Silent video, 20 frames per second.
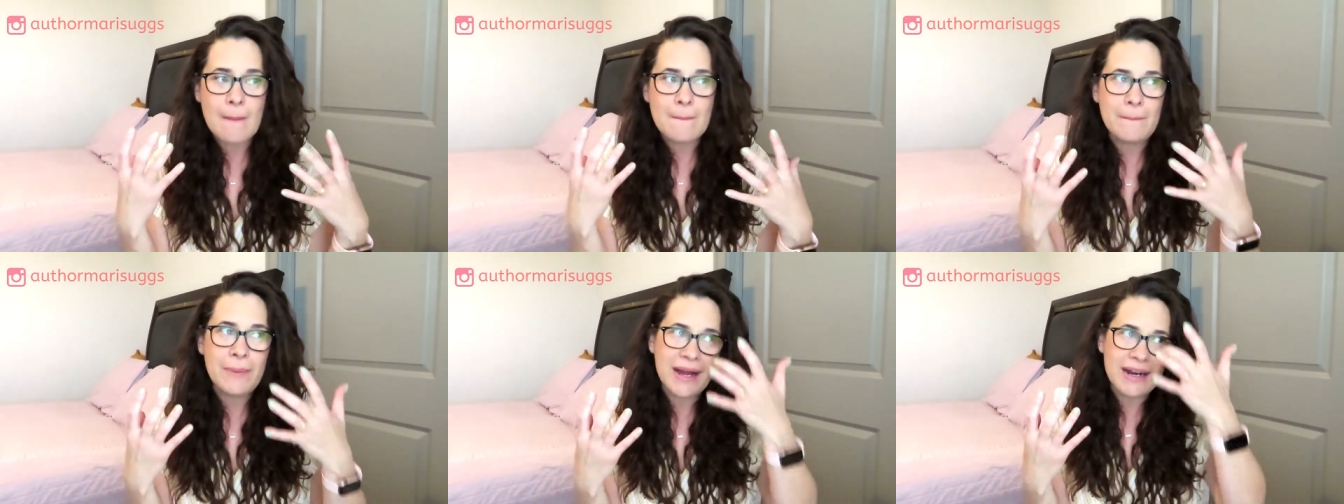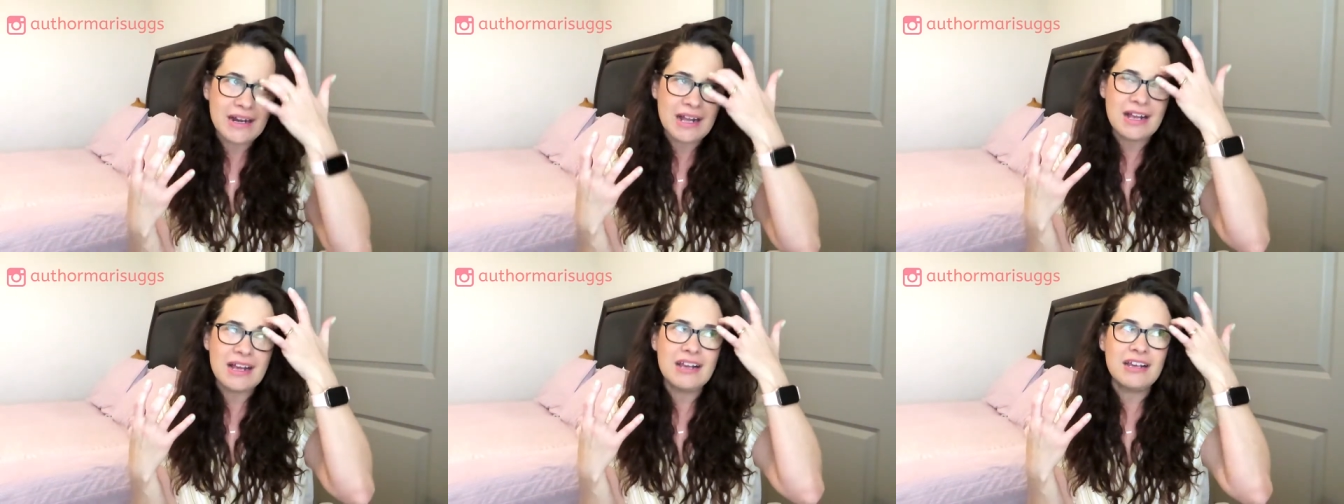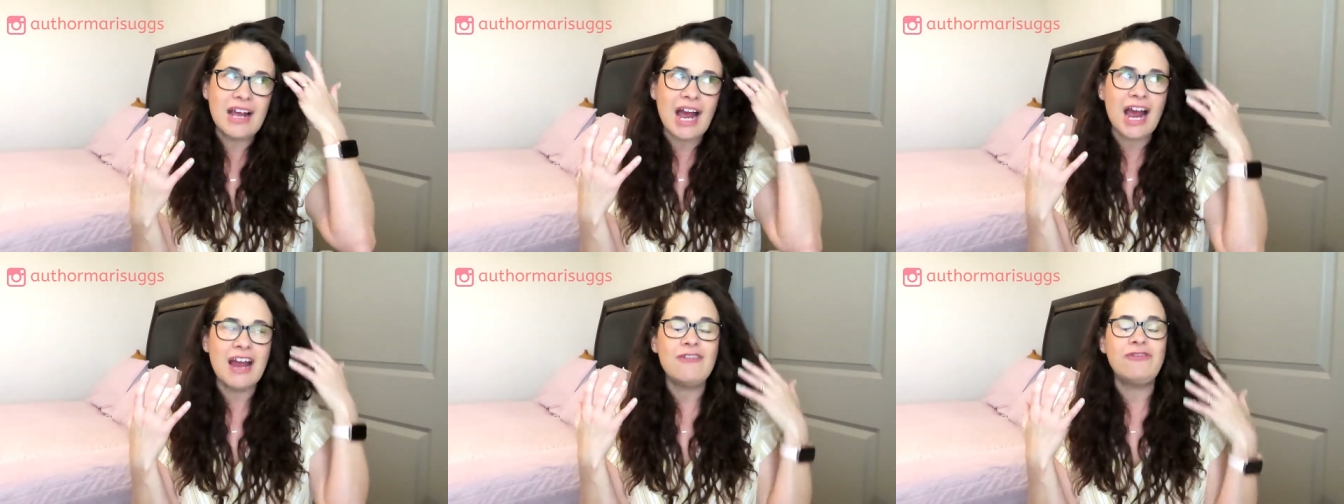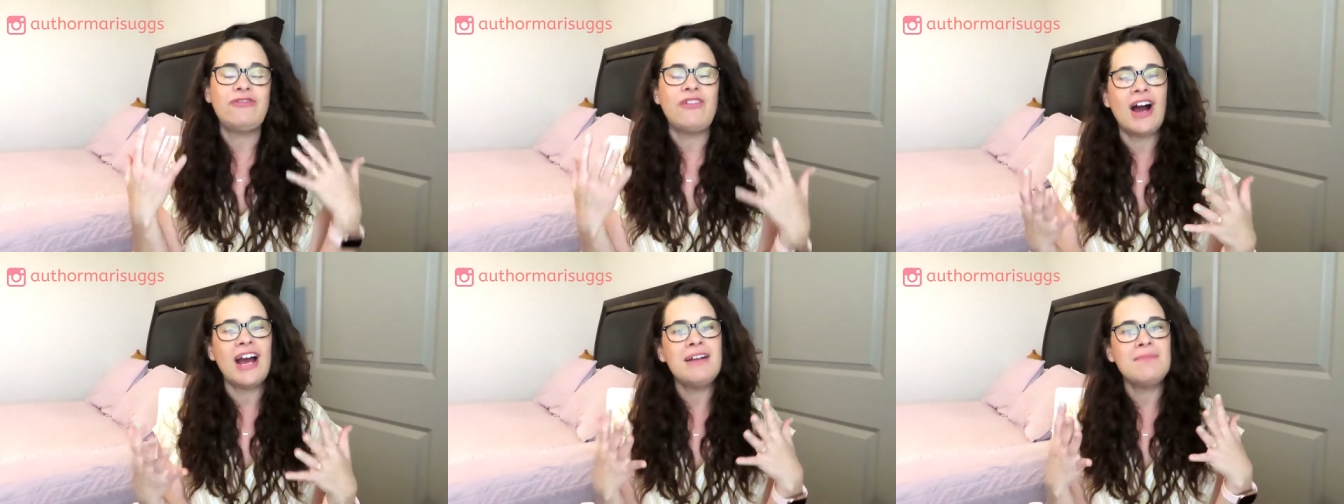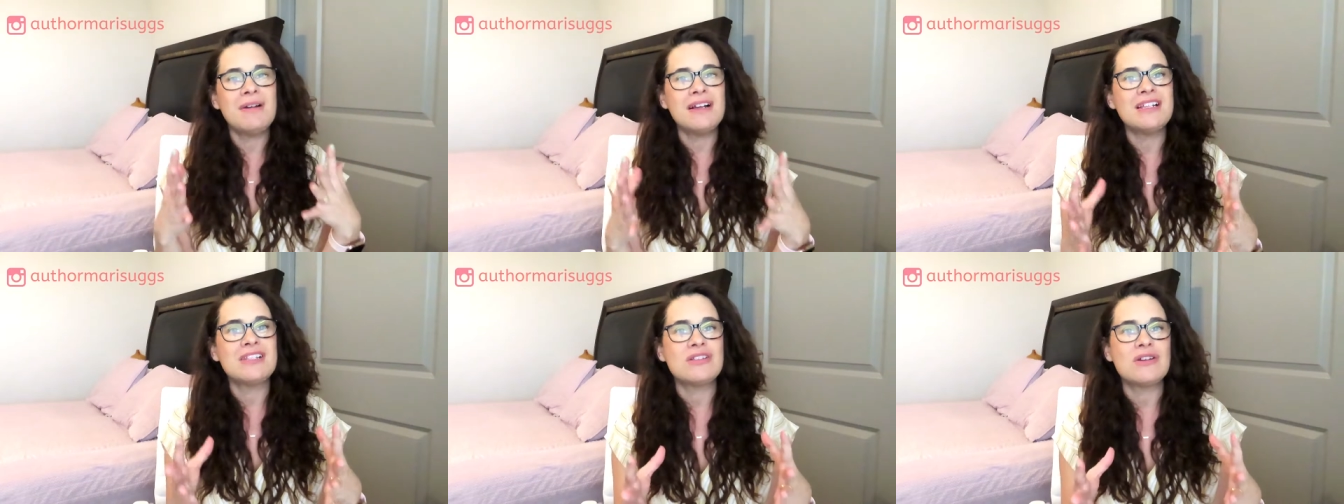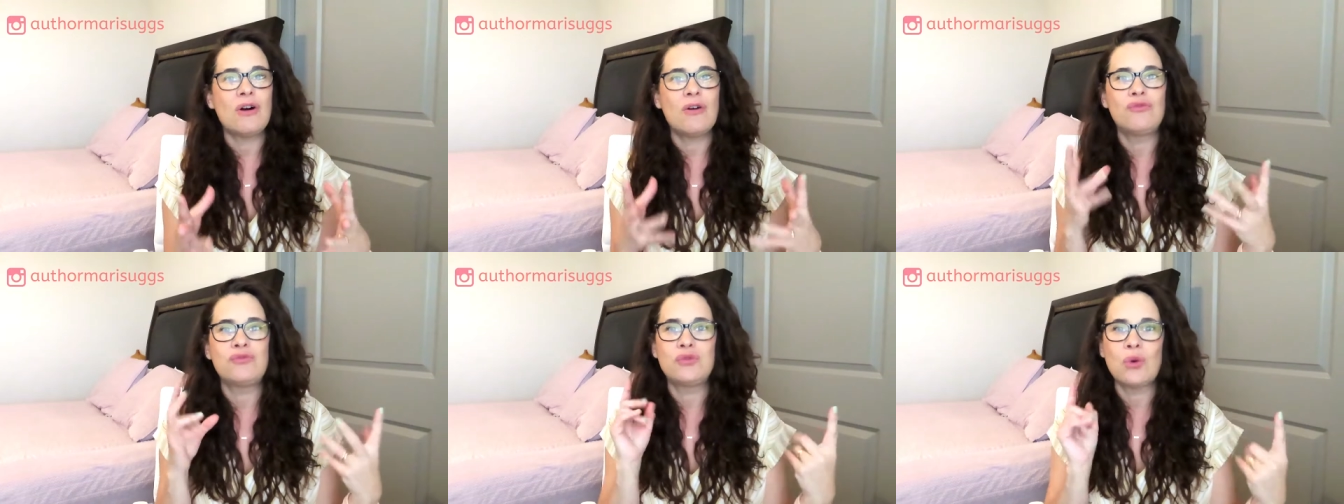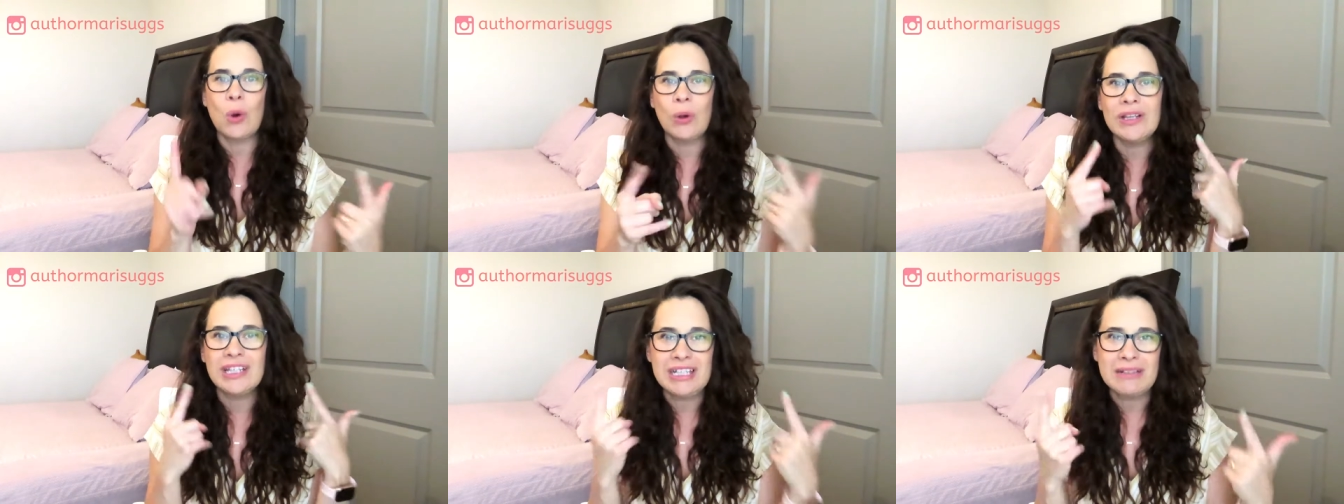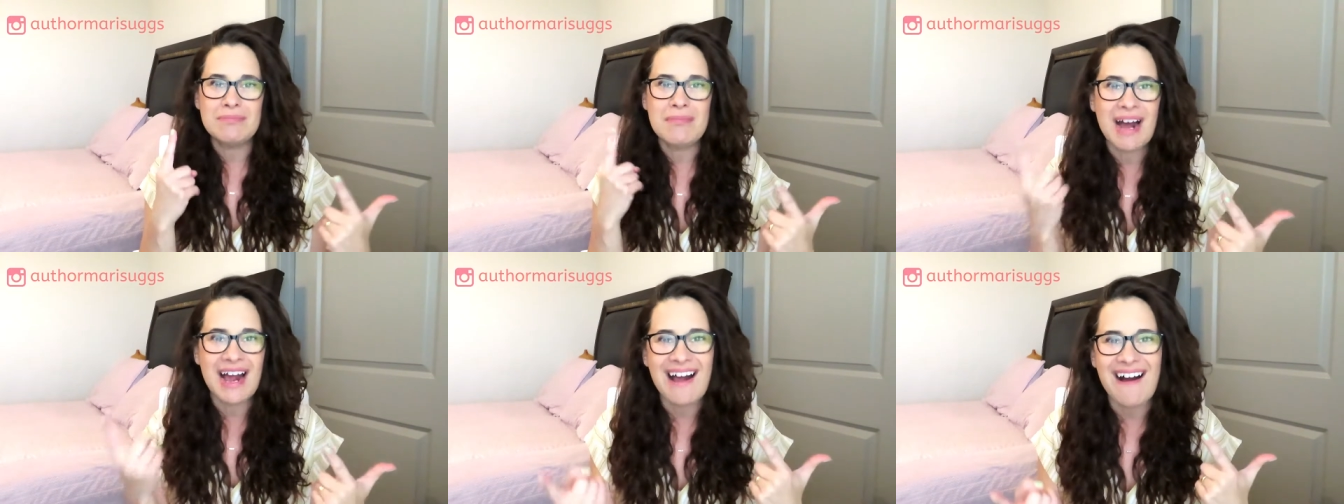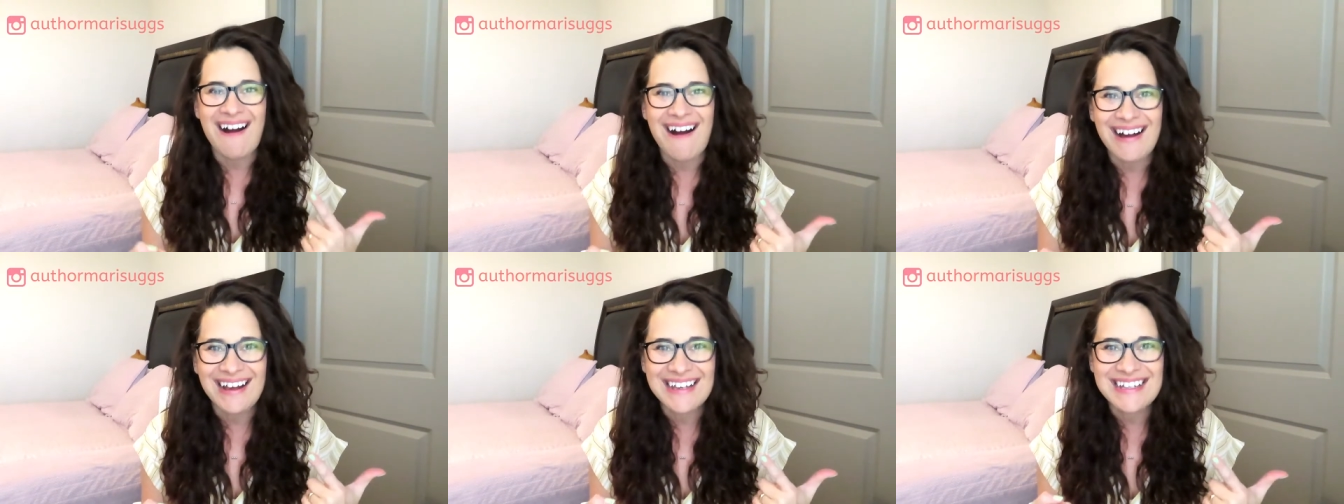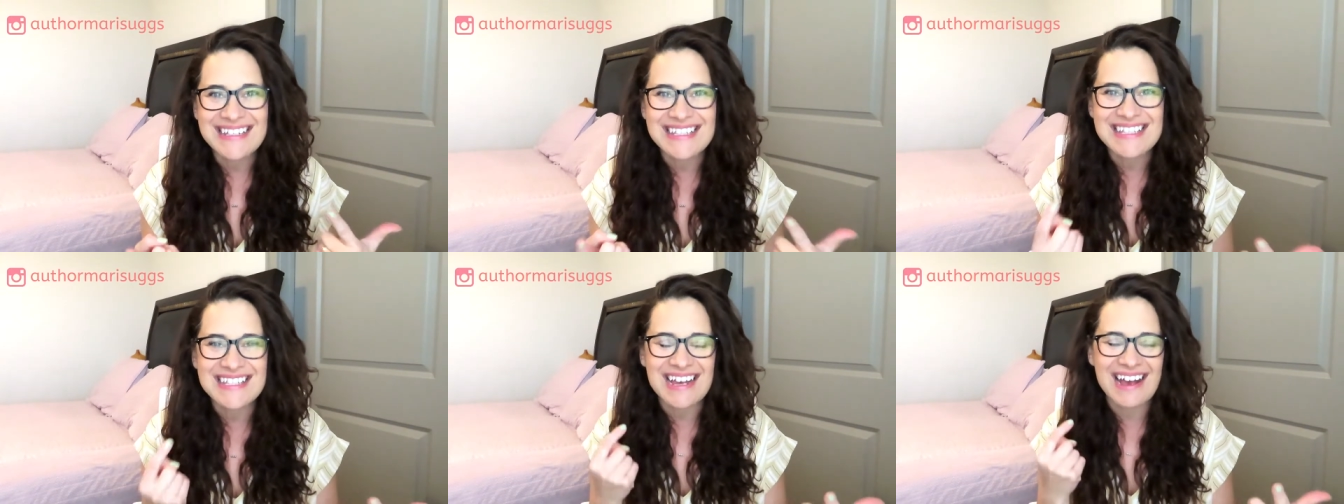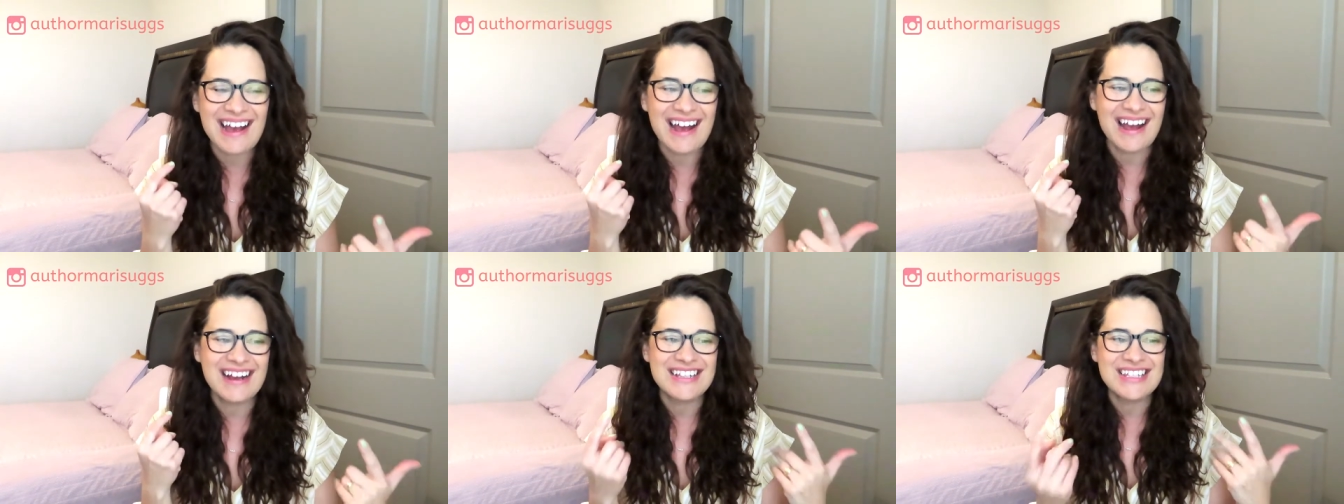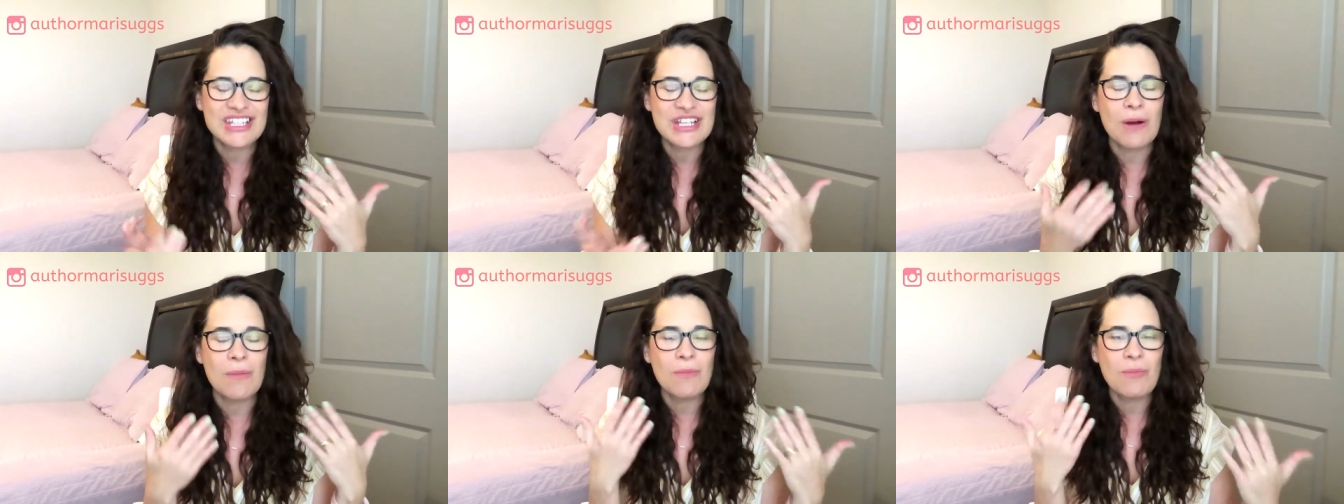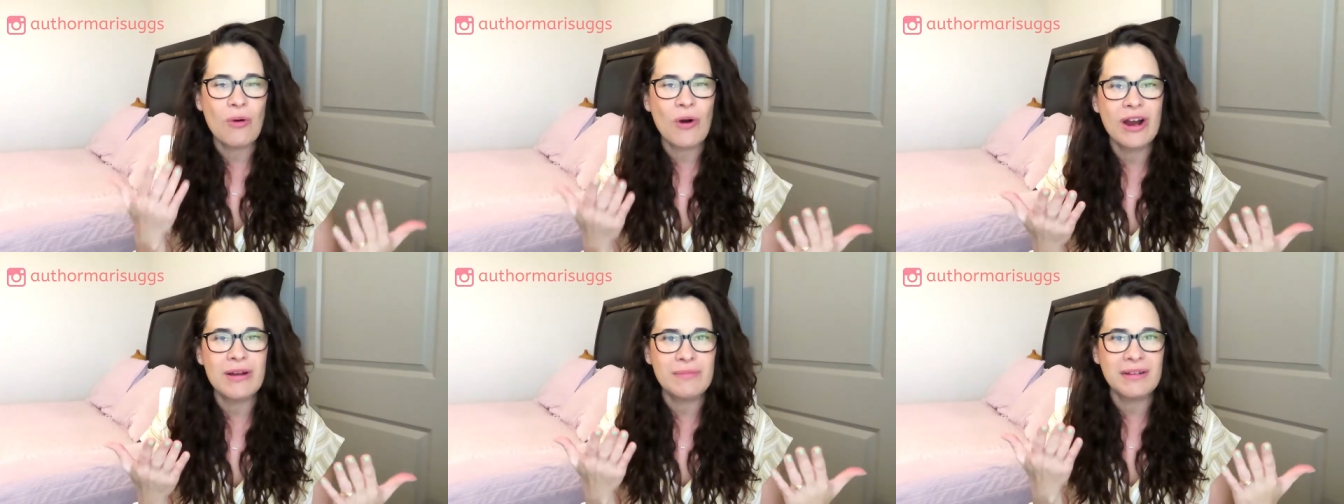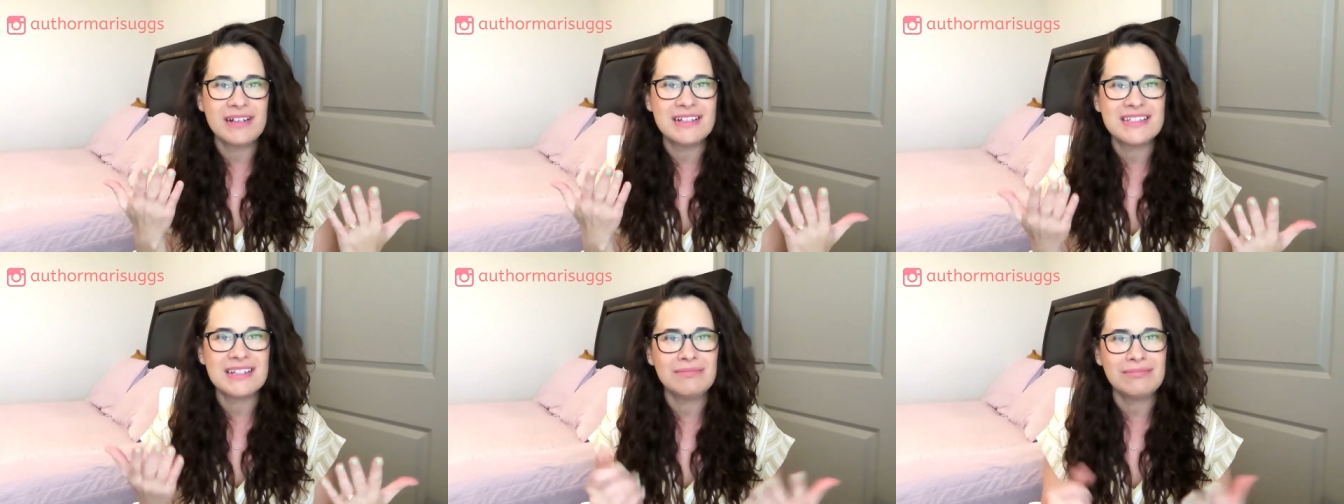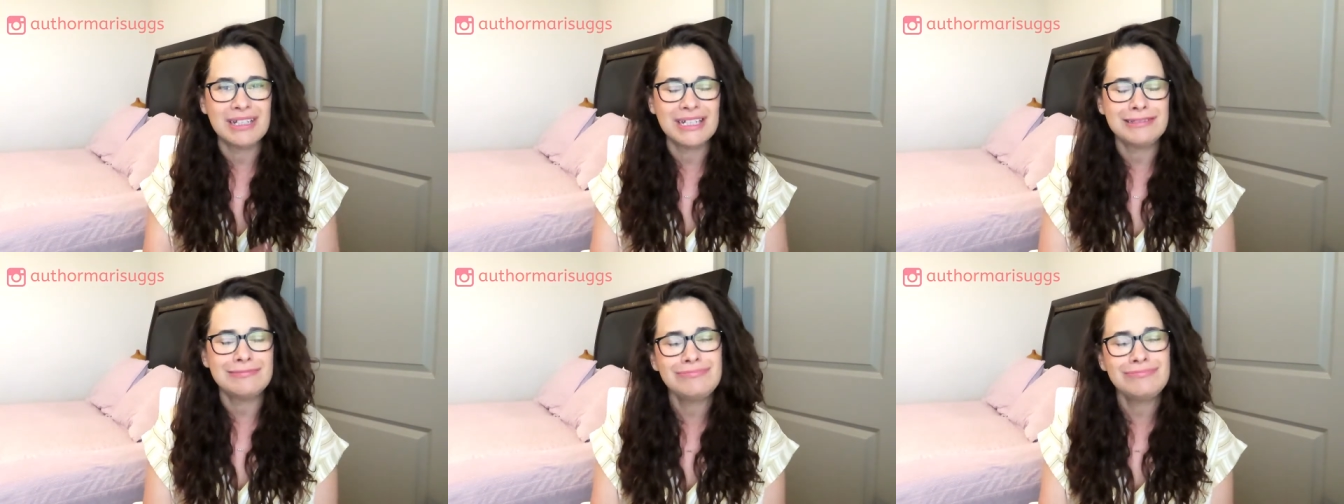but I, I find myself rolling my eyes at some point because I'm like,